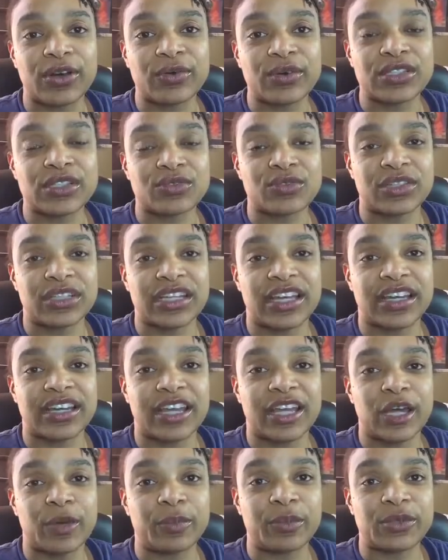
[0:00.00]
what's really going
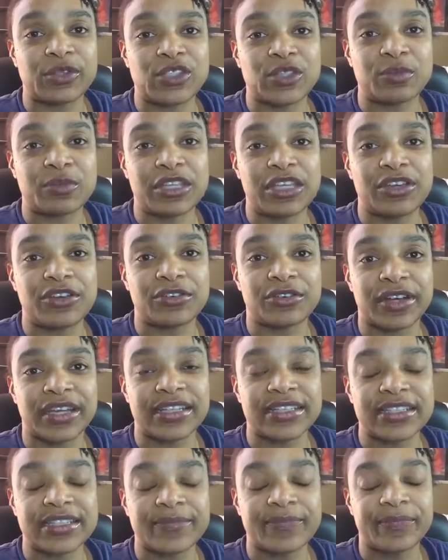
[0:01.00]
to help you to be
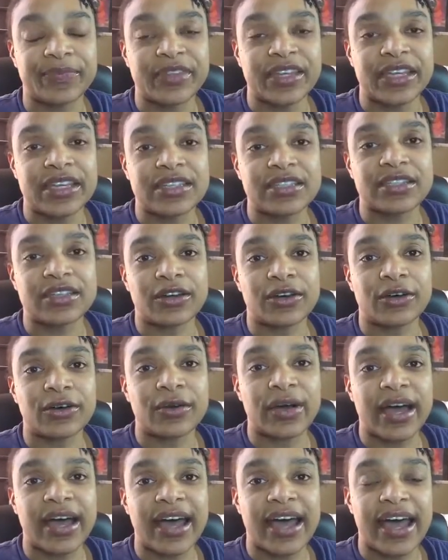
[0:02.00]
great.
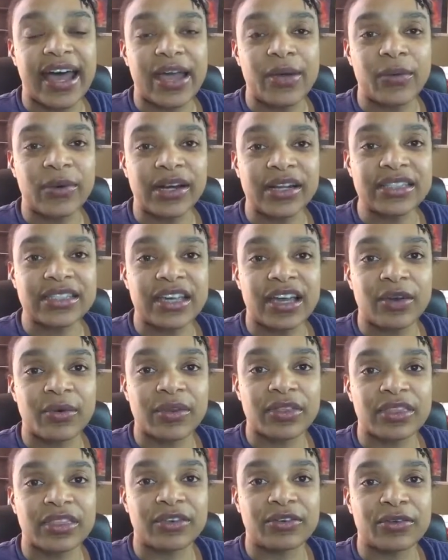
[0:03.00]
So I want to talk
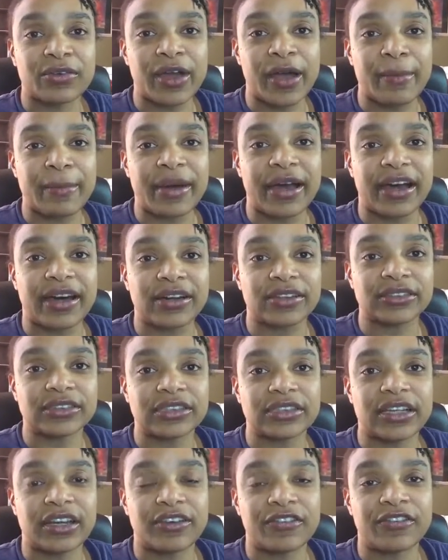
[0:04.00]
with you
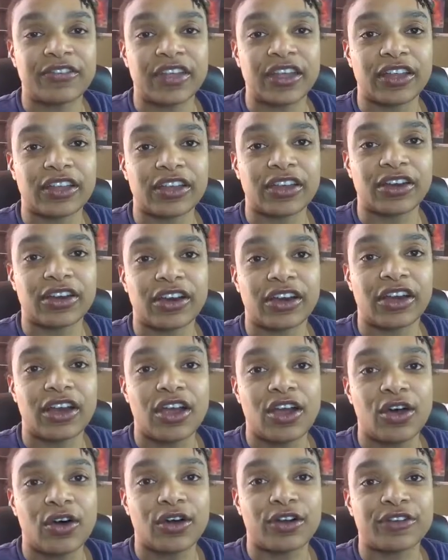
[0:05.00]
about a failure
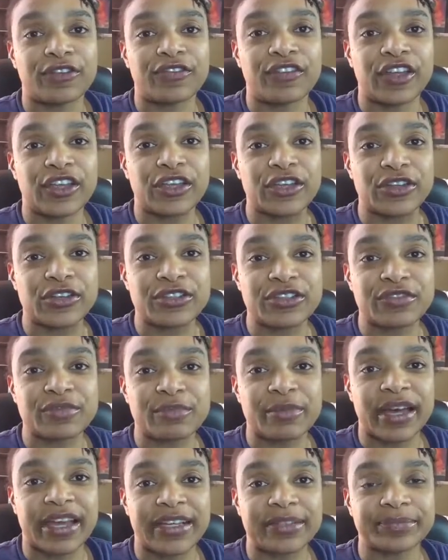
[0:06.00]
or failures of
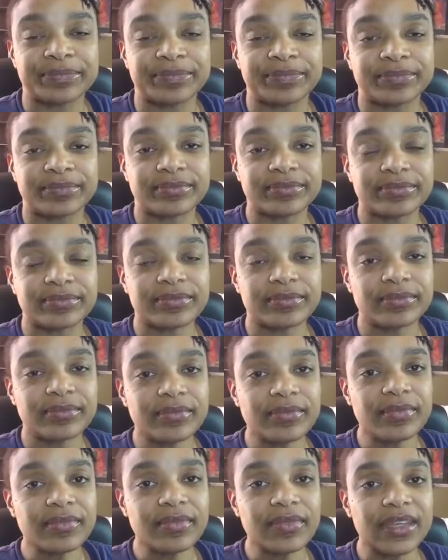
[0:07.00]
mine.
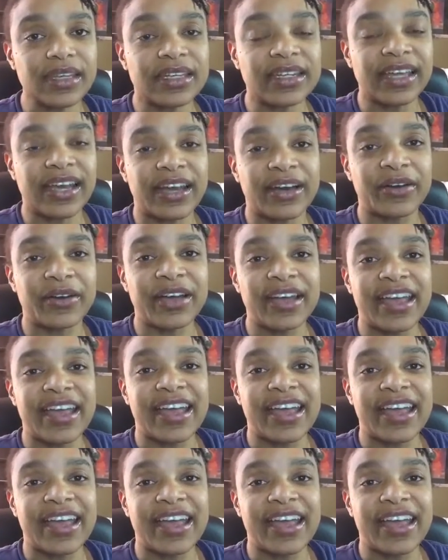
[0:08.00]
Now,